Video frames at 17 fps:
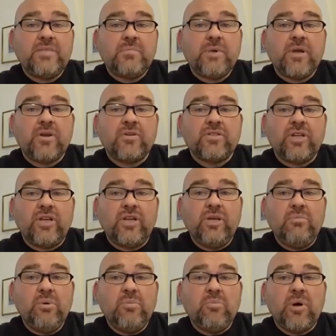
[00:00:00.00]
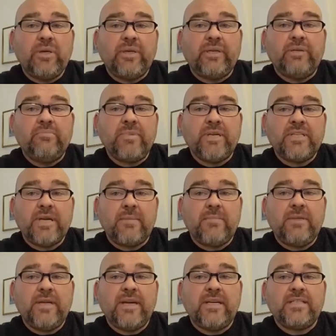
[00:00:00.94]
is because the human body
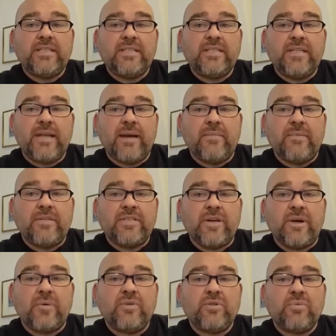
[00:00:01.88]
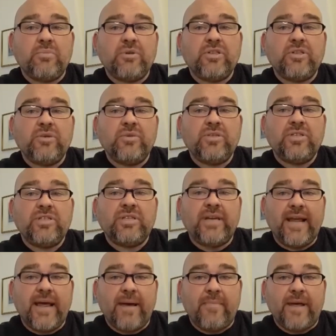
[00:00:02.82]
metabolizes DMSO to produce
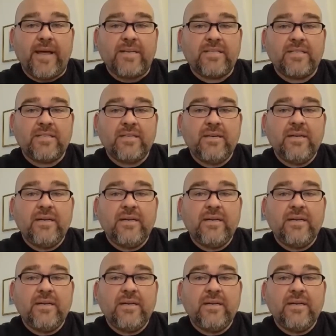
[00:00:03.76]
DMS,